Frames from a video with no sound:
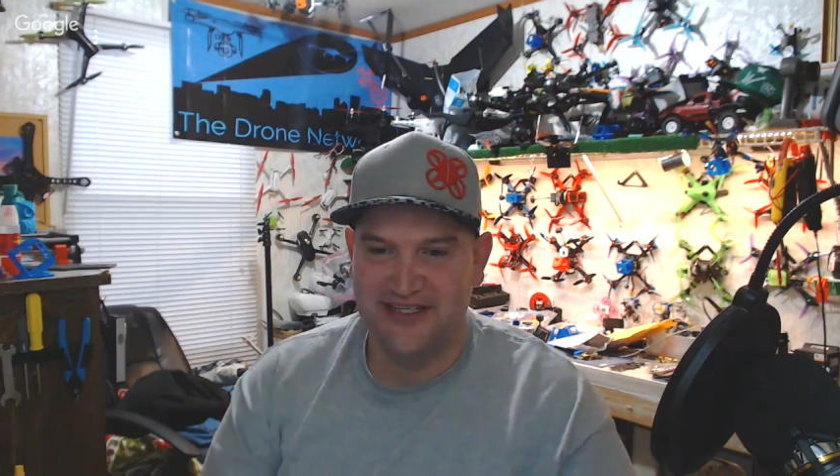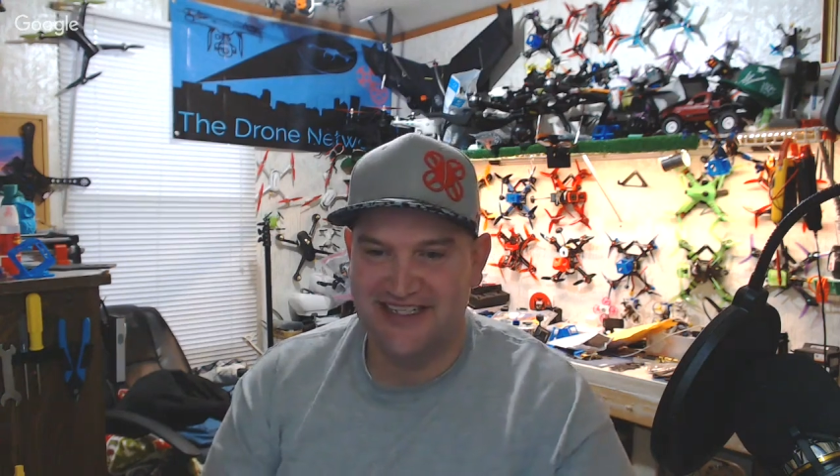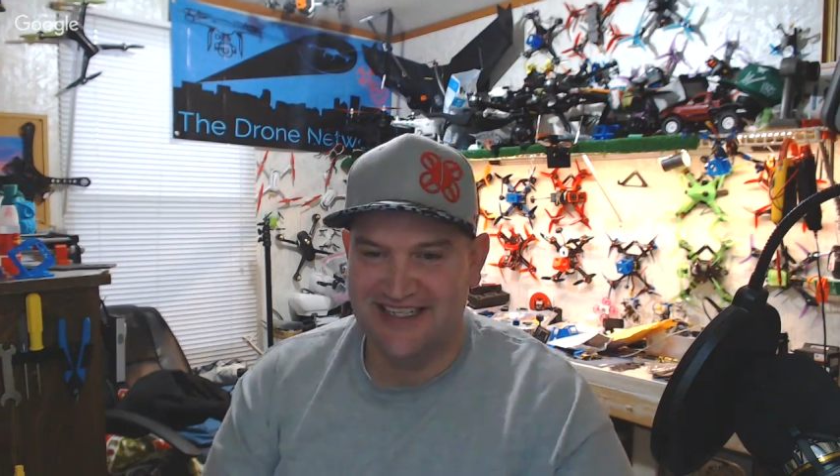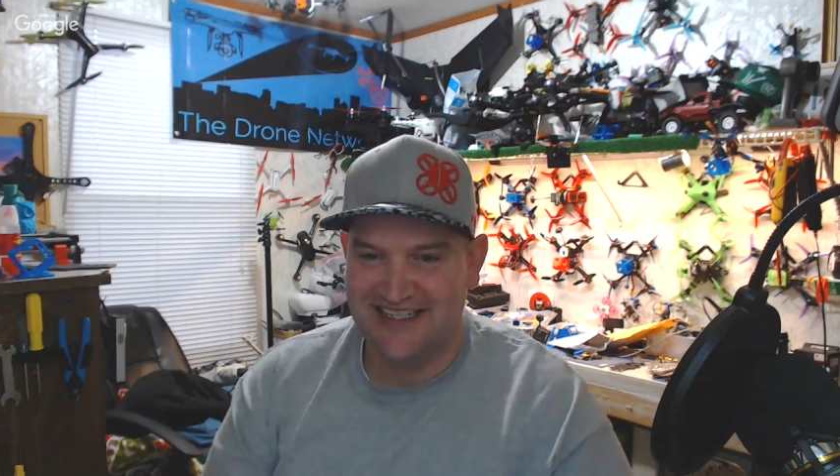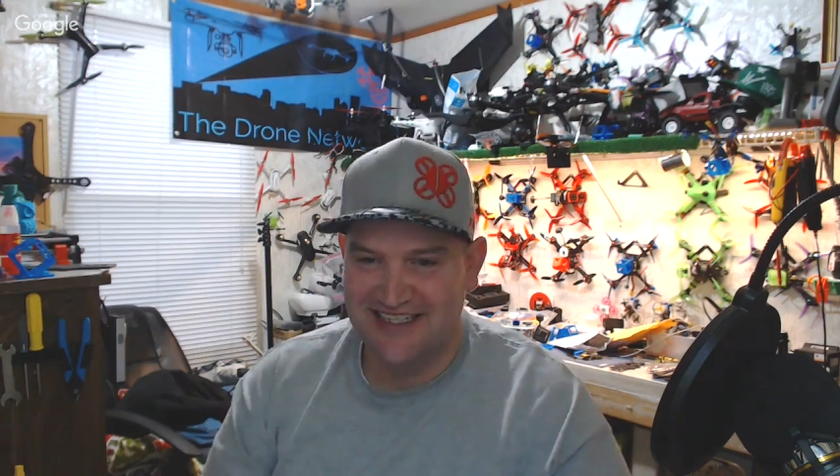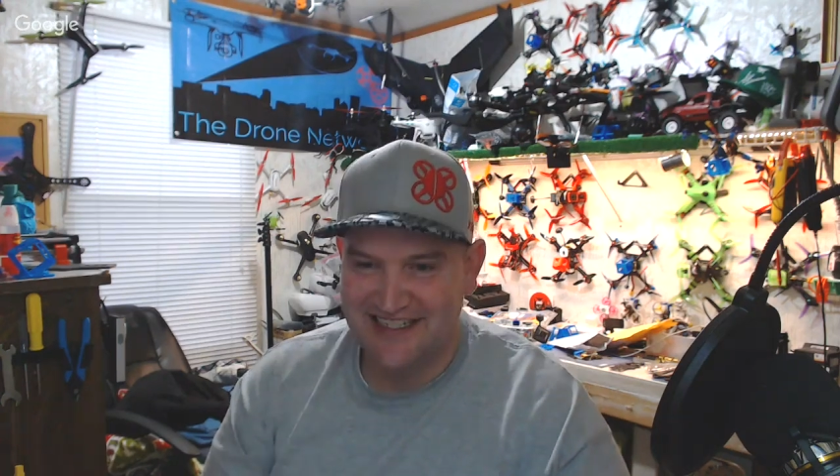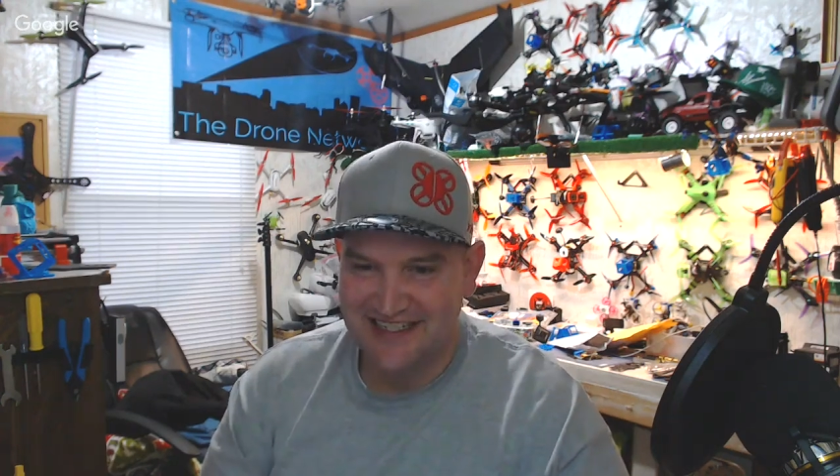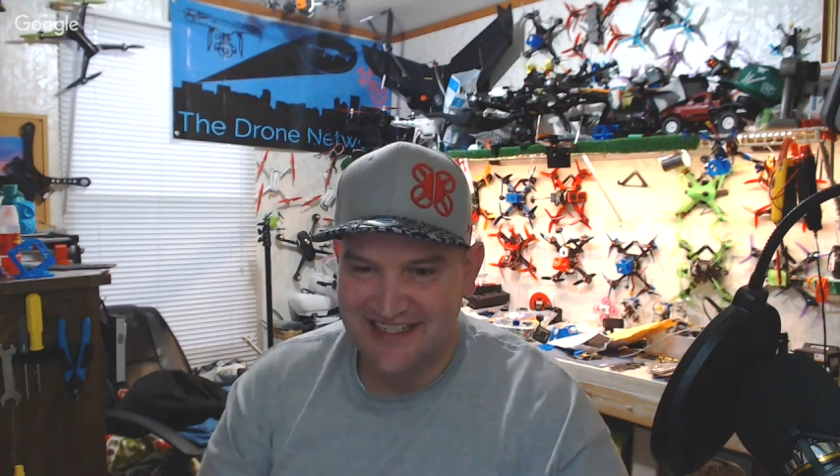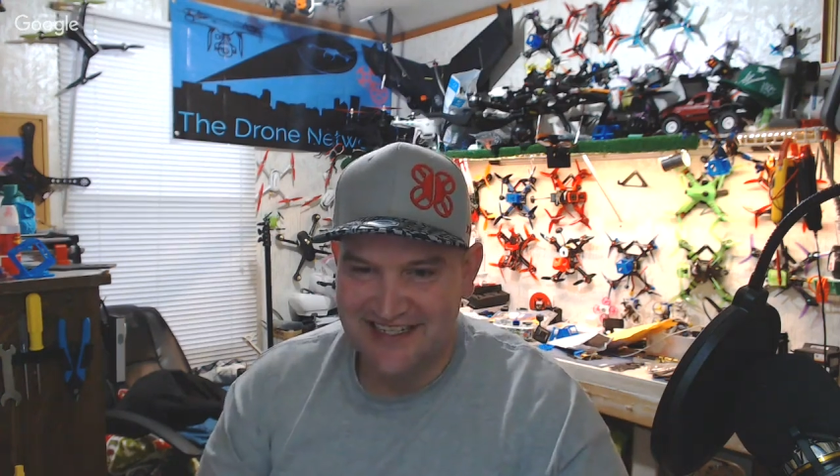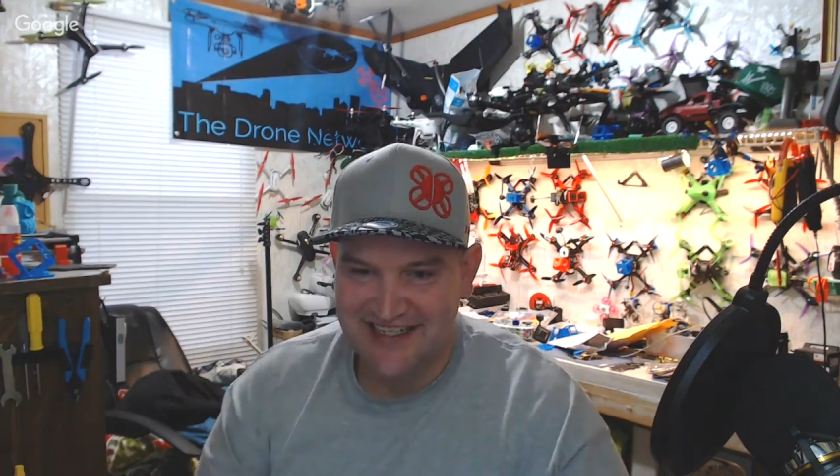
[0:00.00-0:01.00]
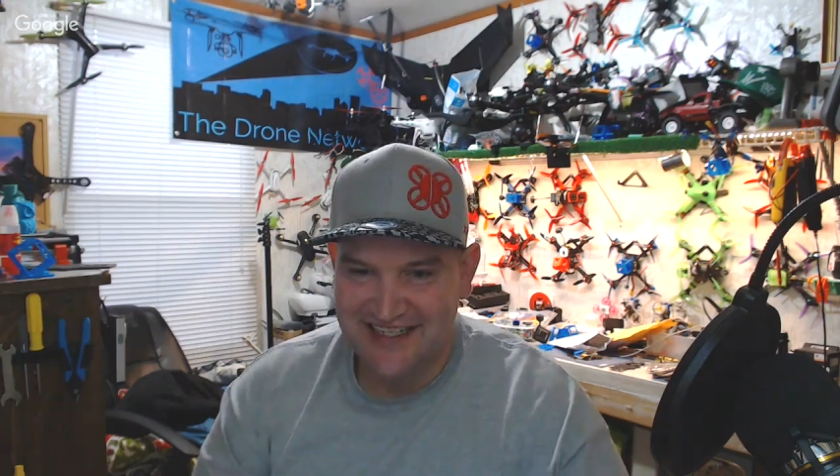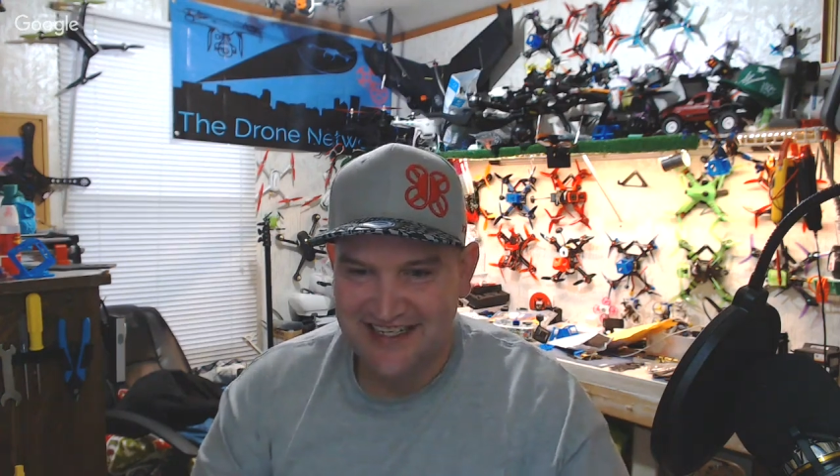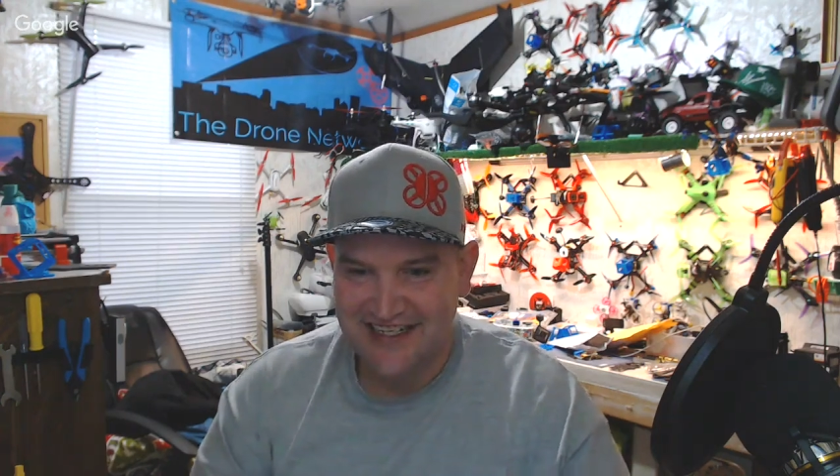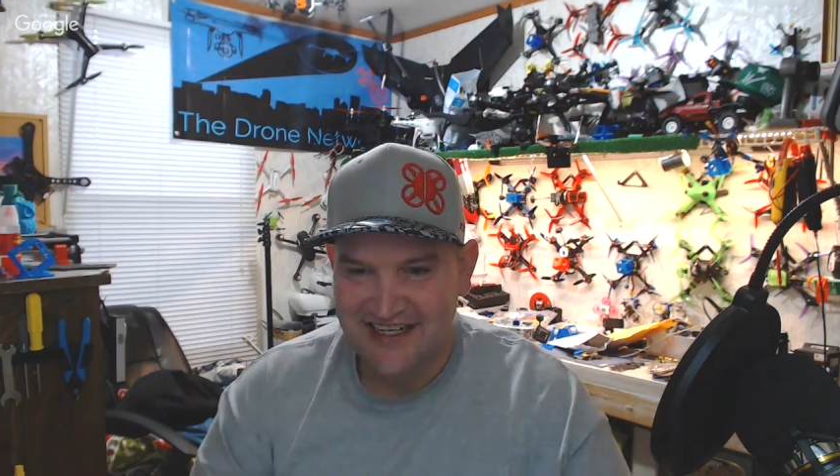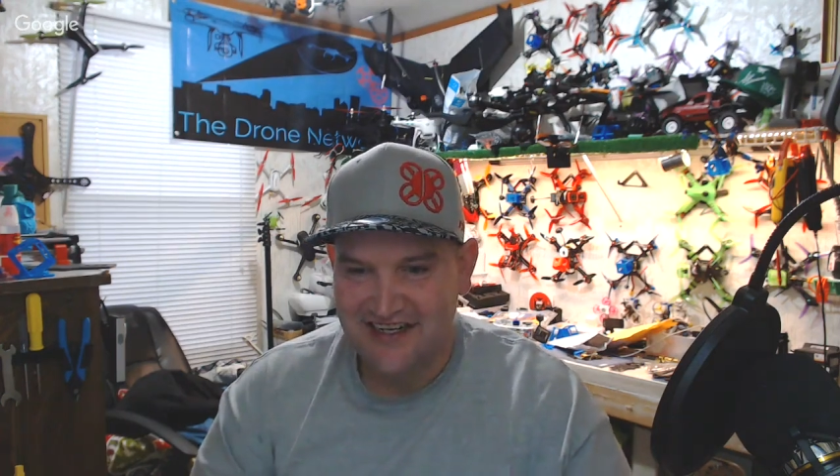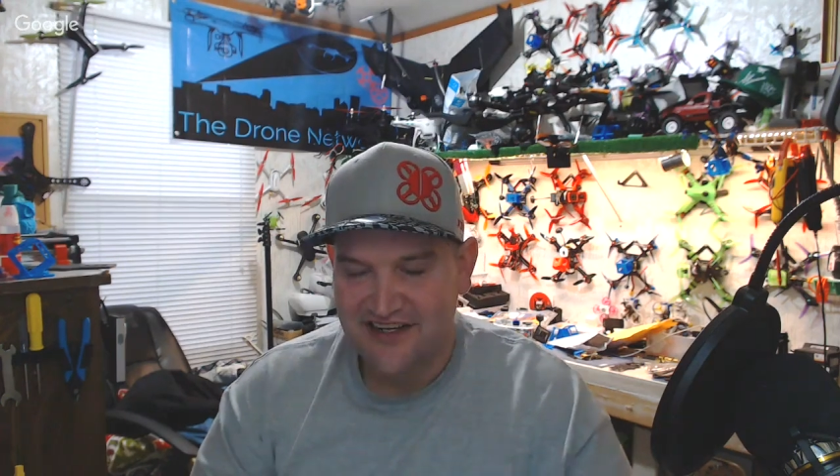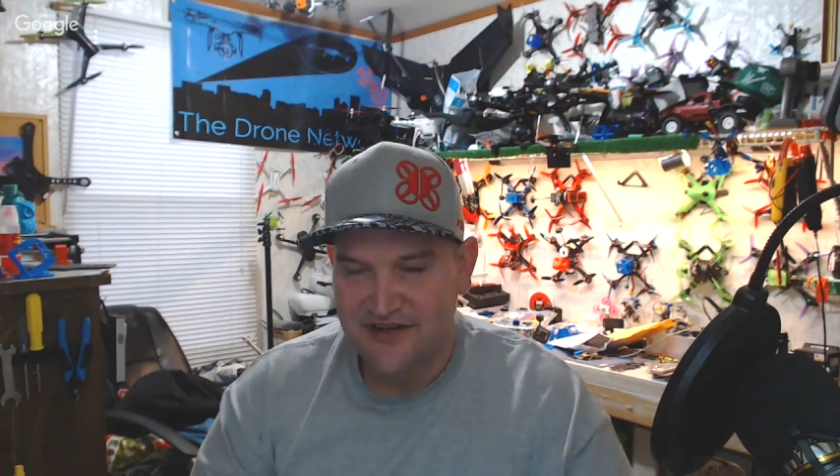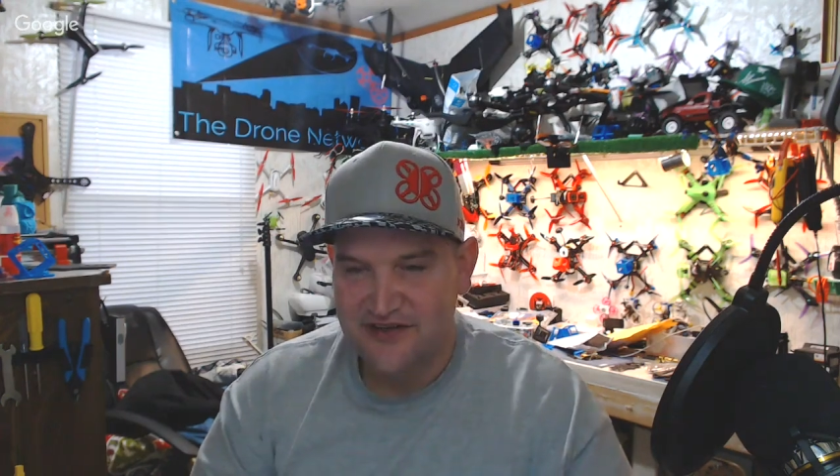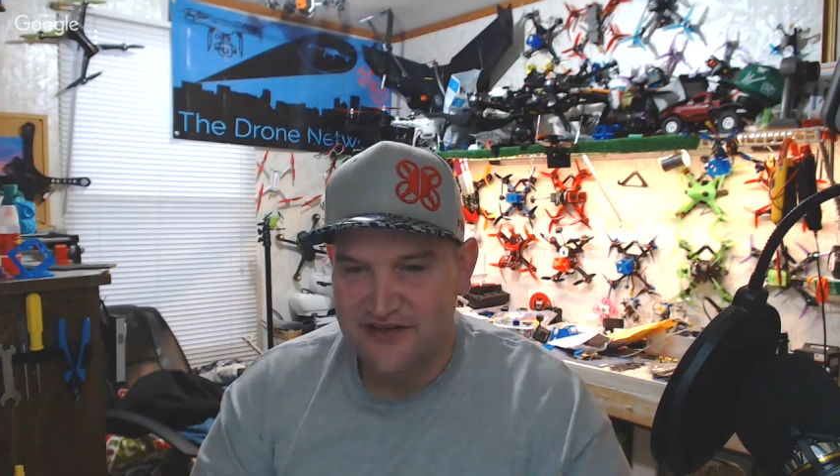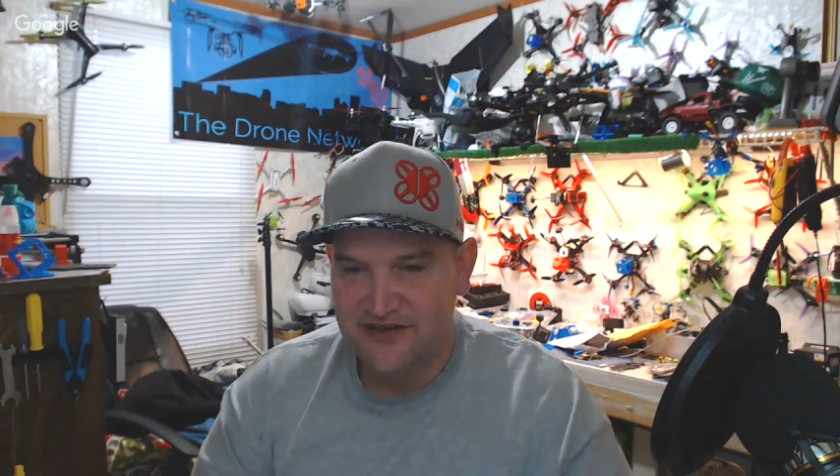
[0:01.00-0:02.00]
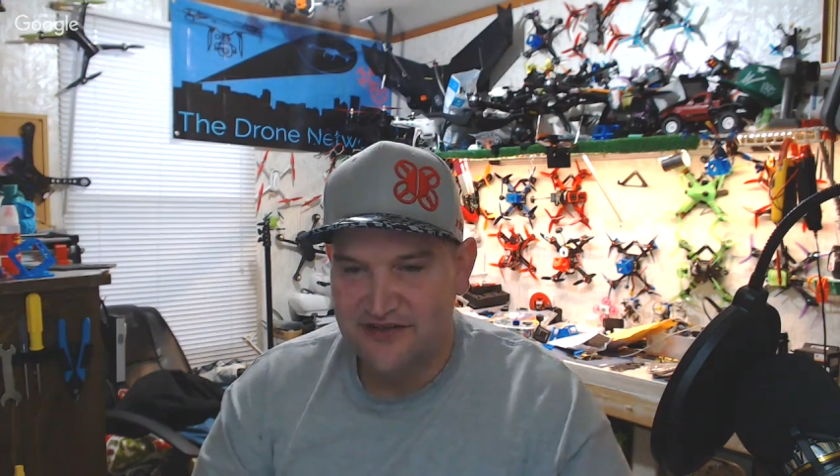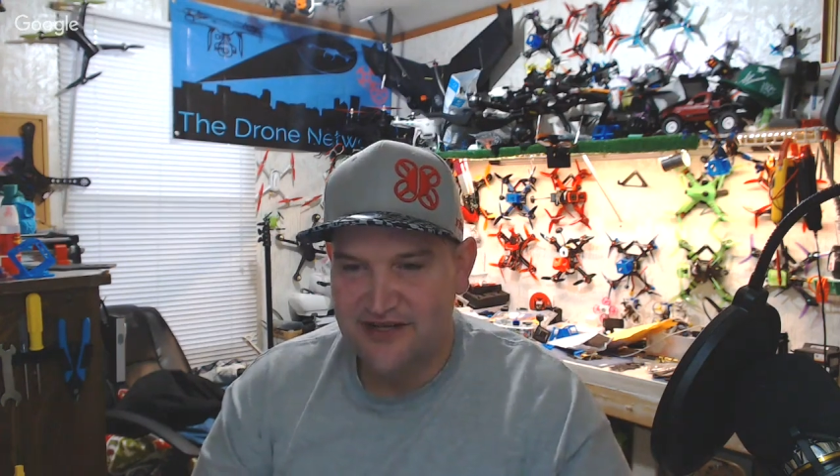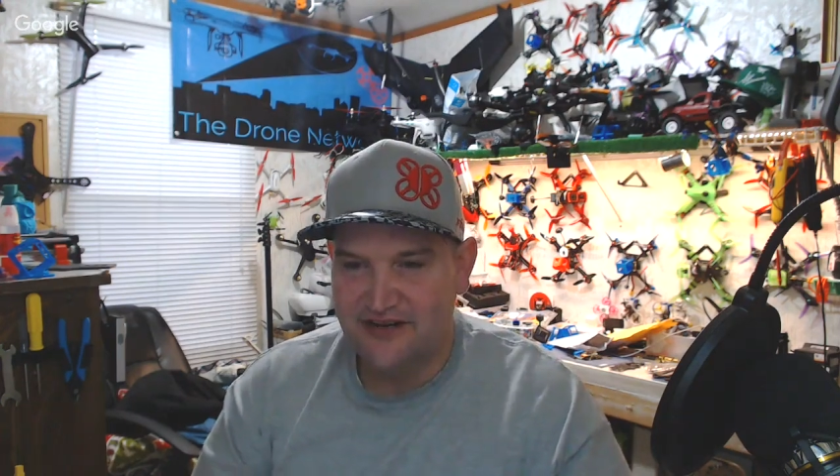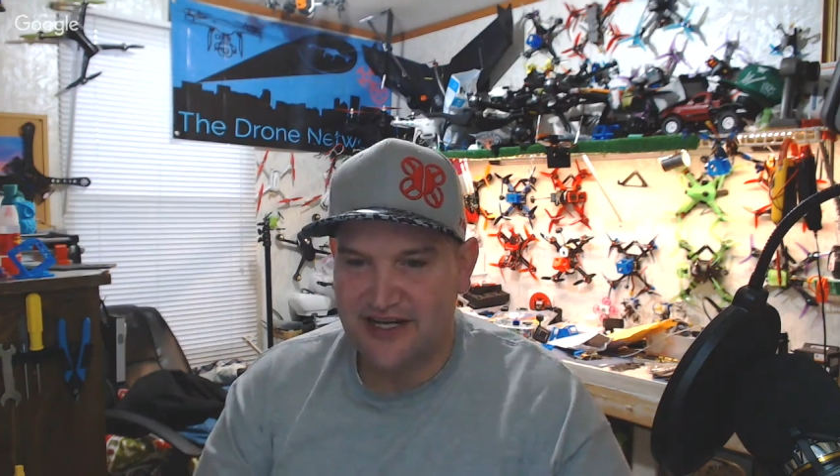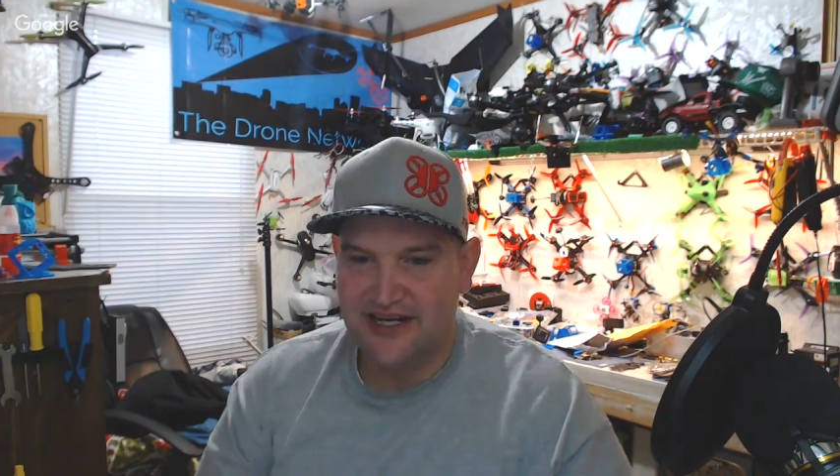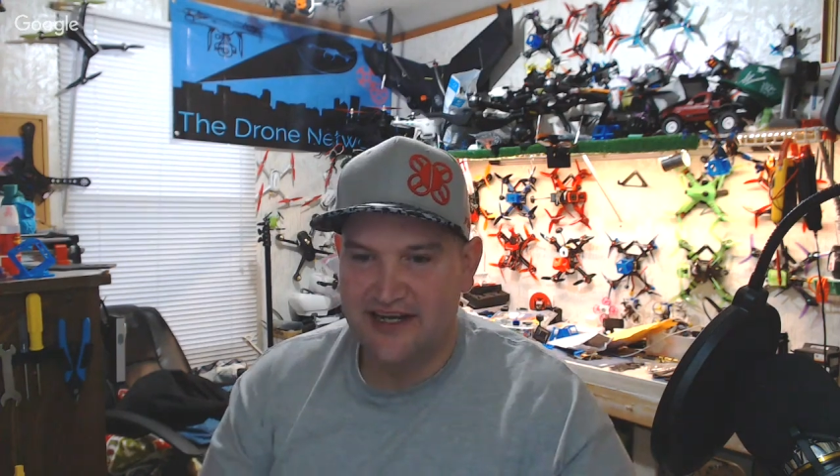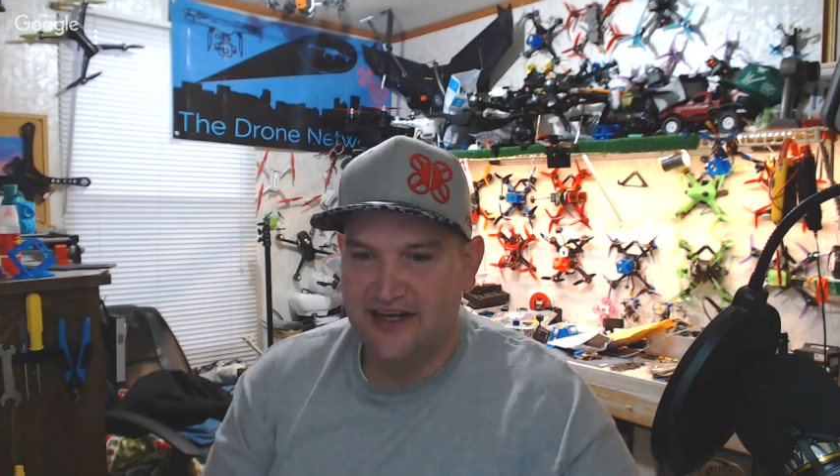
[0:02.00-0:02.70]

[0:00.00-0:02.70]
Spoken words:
wouldn't it? Ooh, doggy.